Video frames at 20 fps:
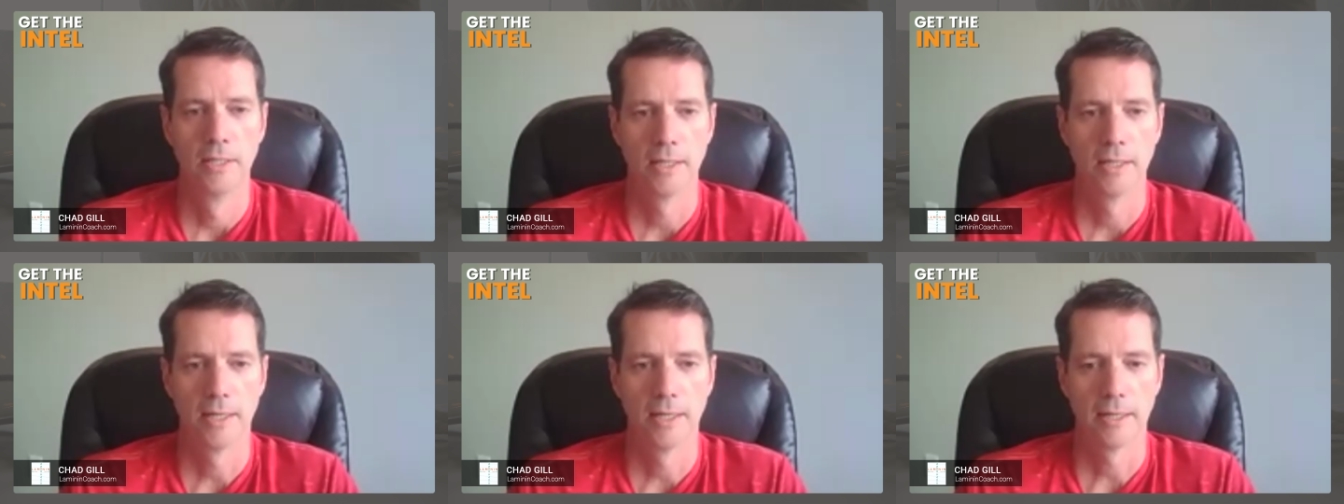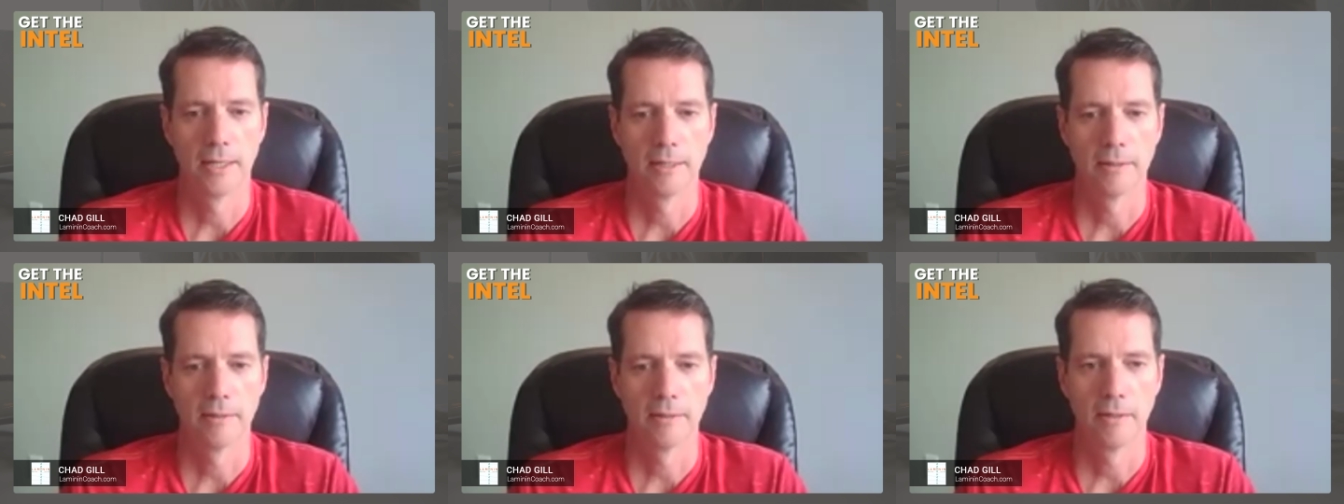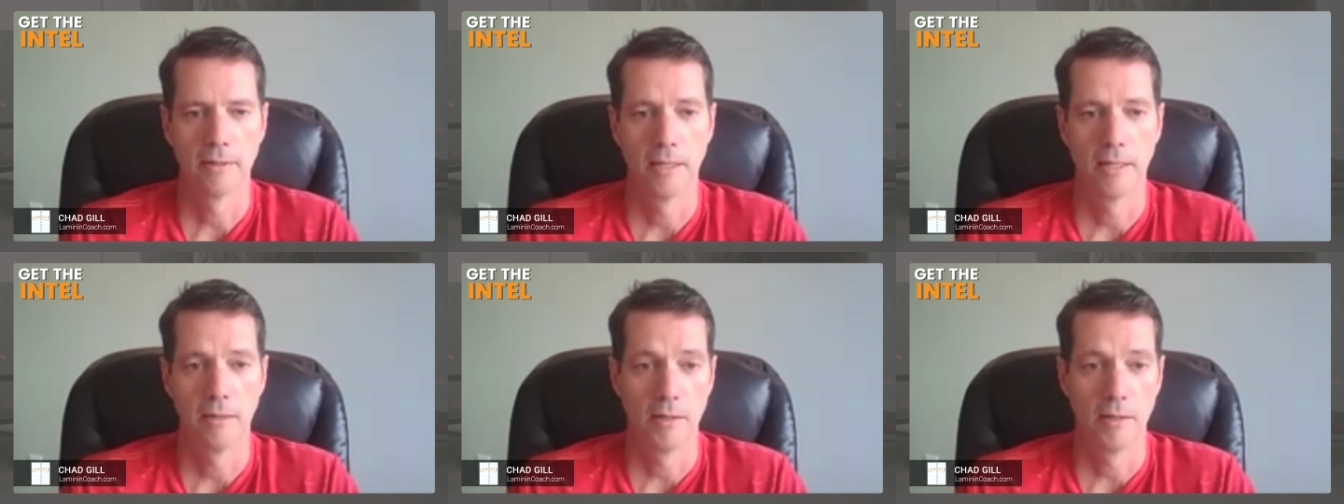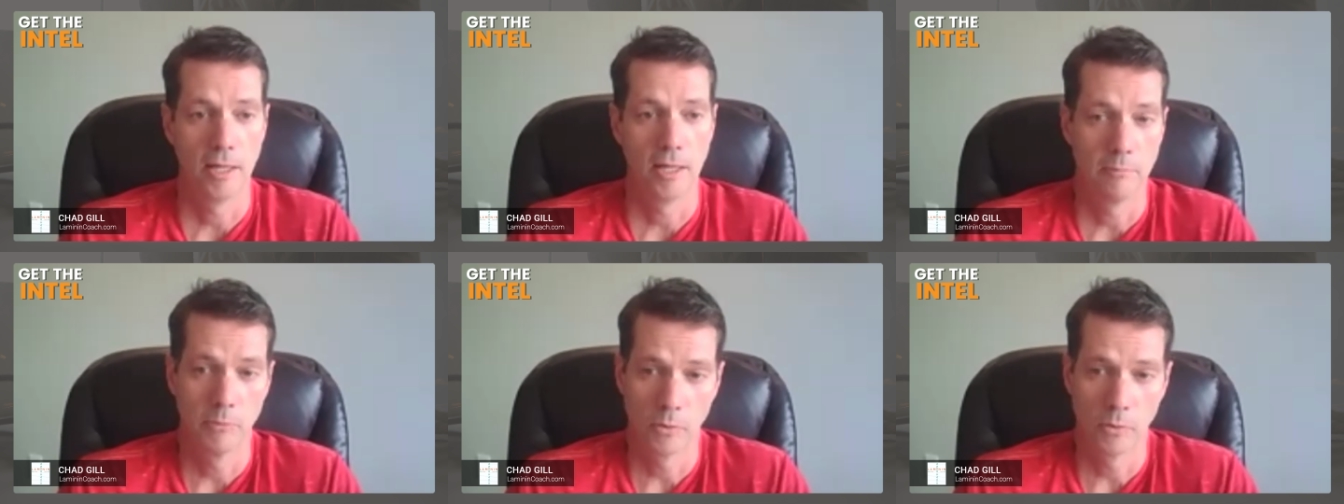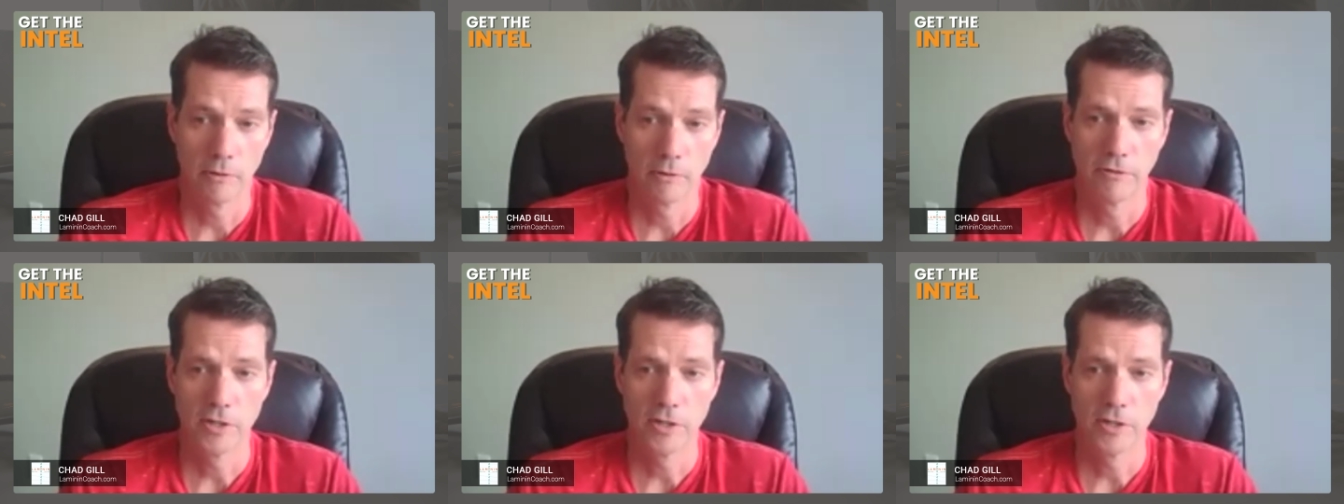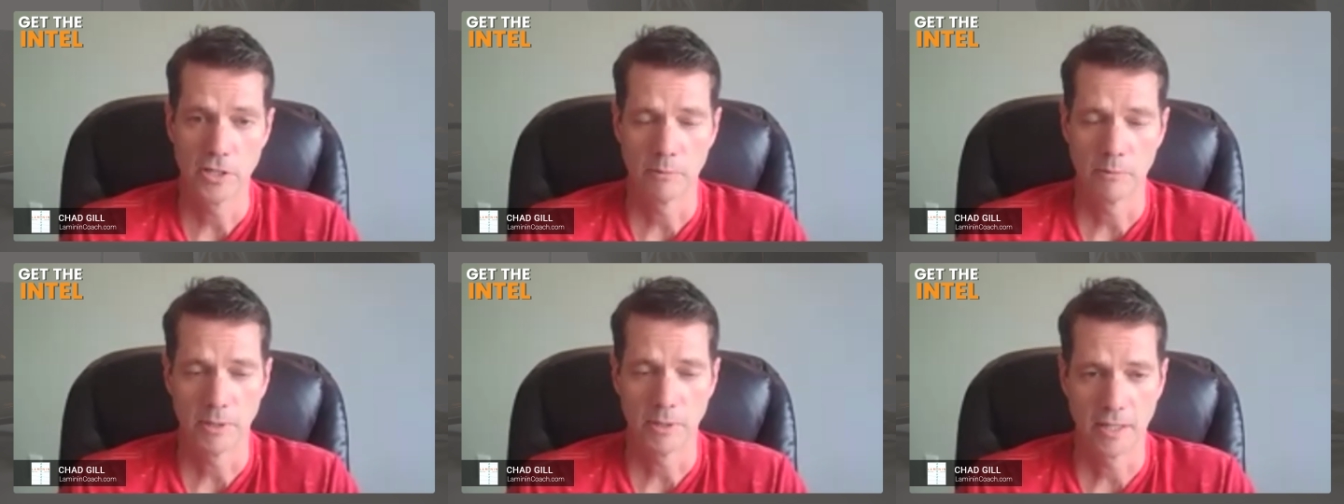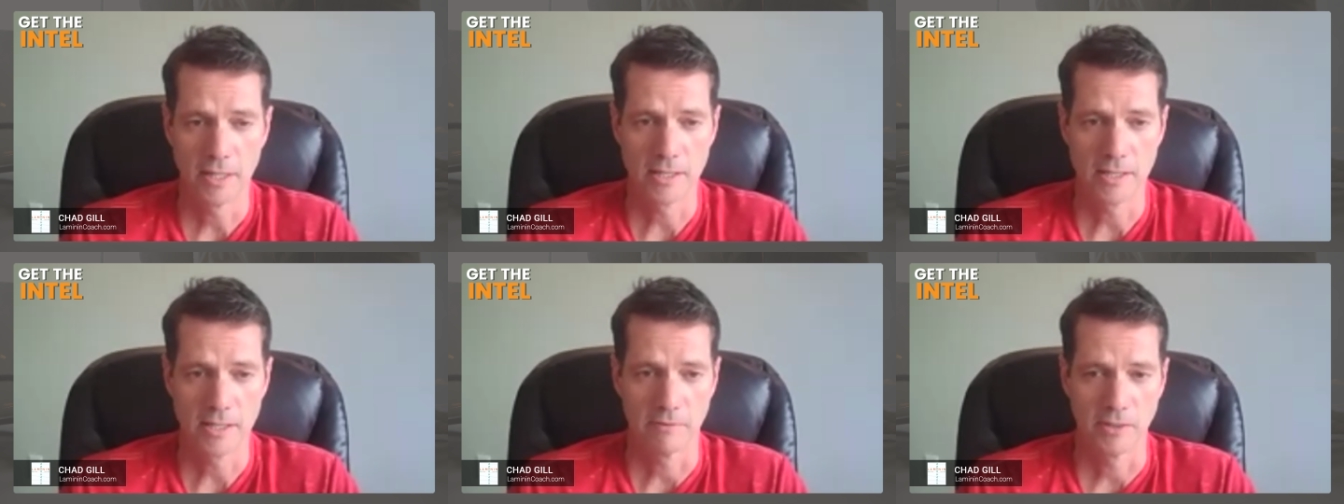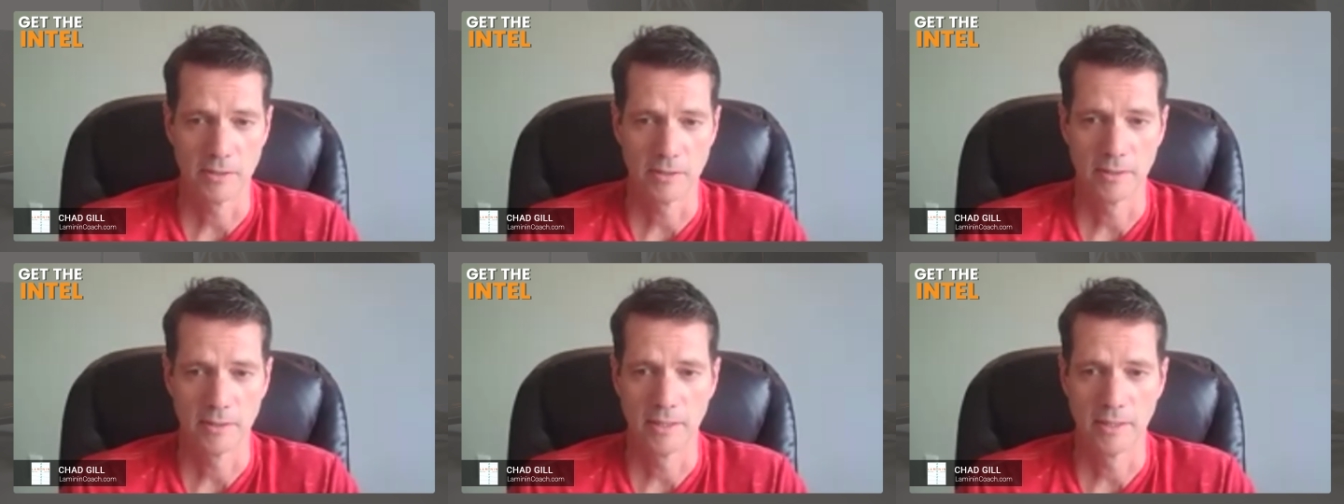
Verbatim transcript: uh, and, and more efficient because of it.